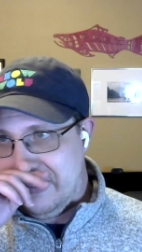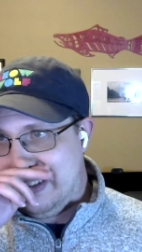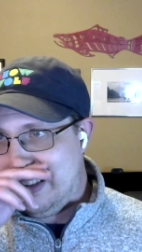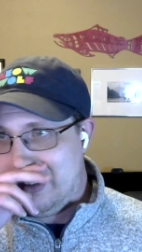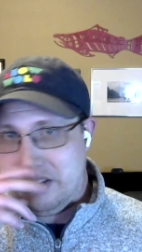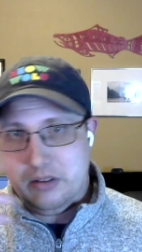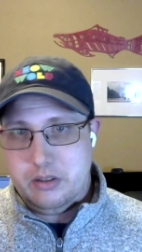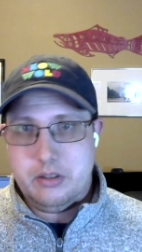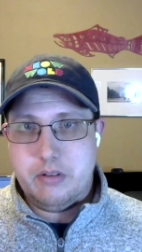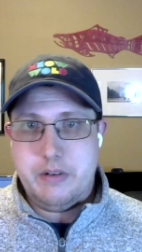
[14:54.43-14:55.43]
you know,
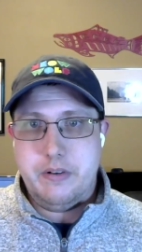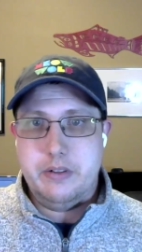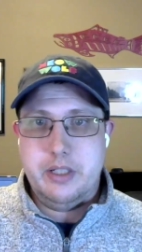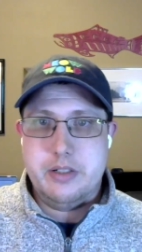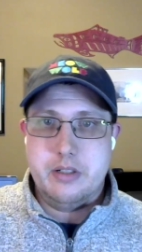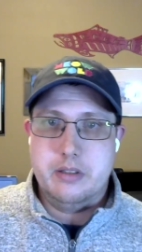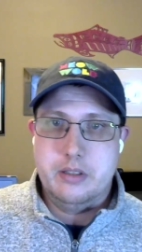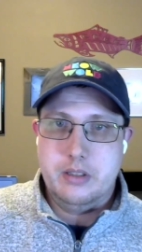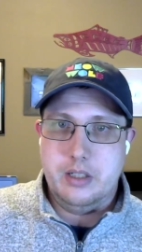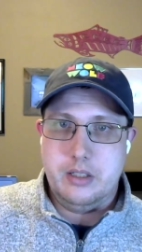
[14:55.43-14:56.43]
this is a great foundation
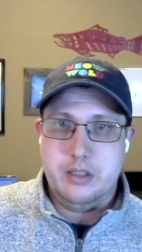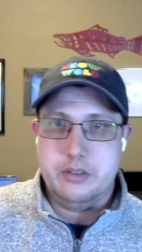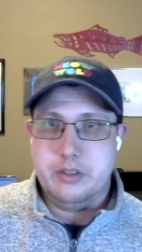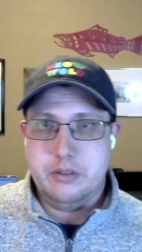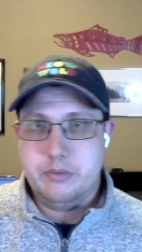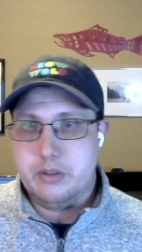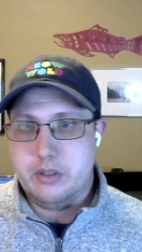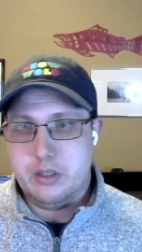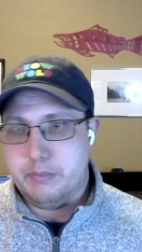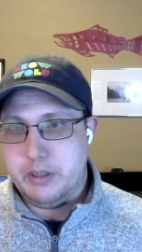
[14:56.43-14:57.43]
uh, to
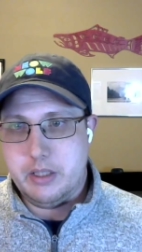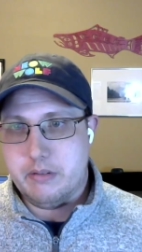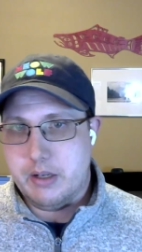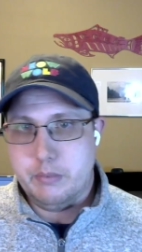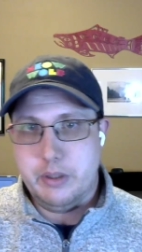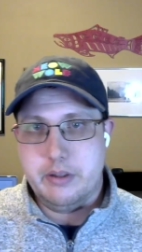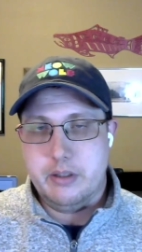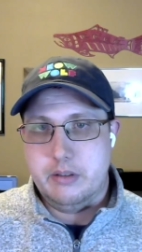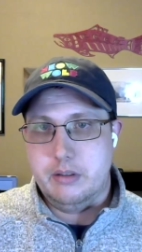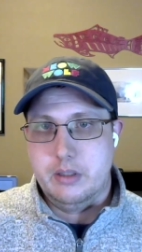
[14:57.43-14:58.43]
start playing around with,
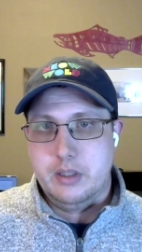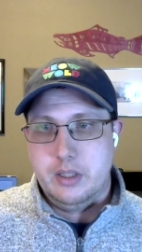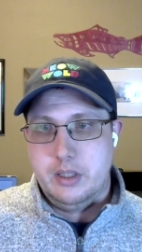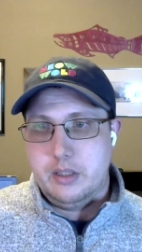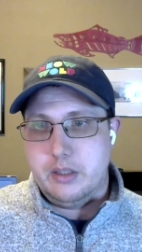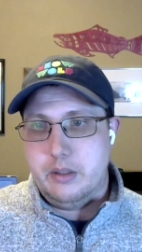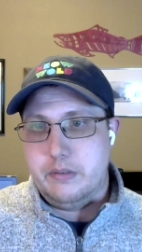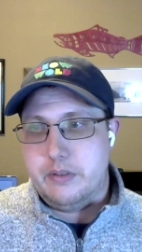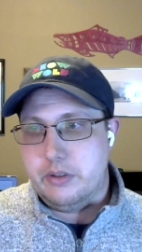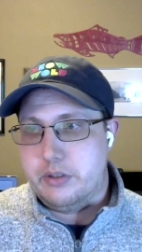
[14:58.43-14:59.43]
and you know,
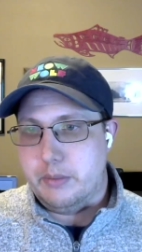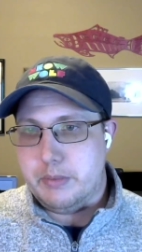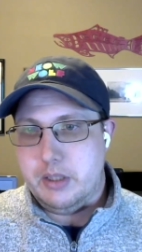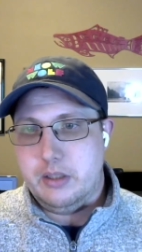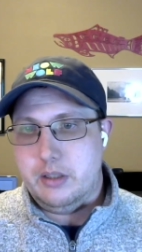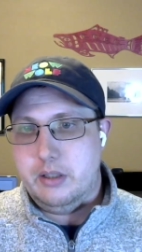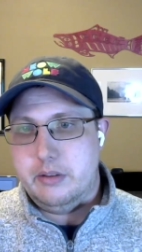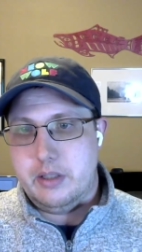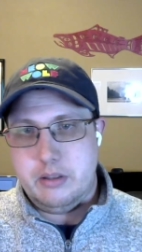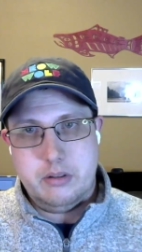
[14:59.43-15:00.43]
if there's something
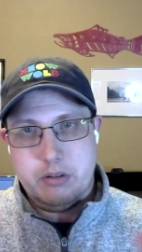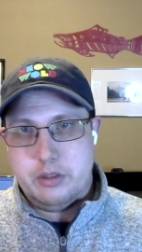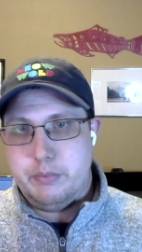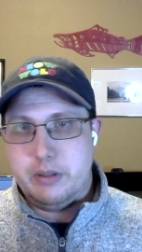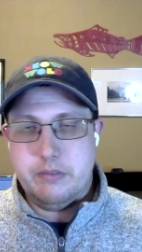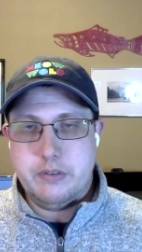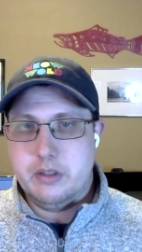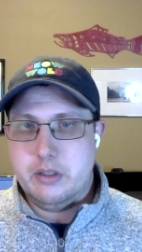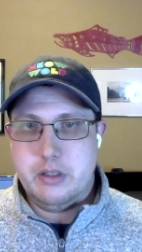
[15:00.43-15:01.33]
that you're specifically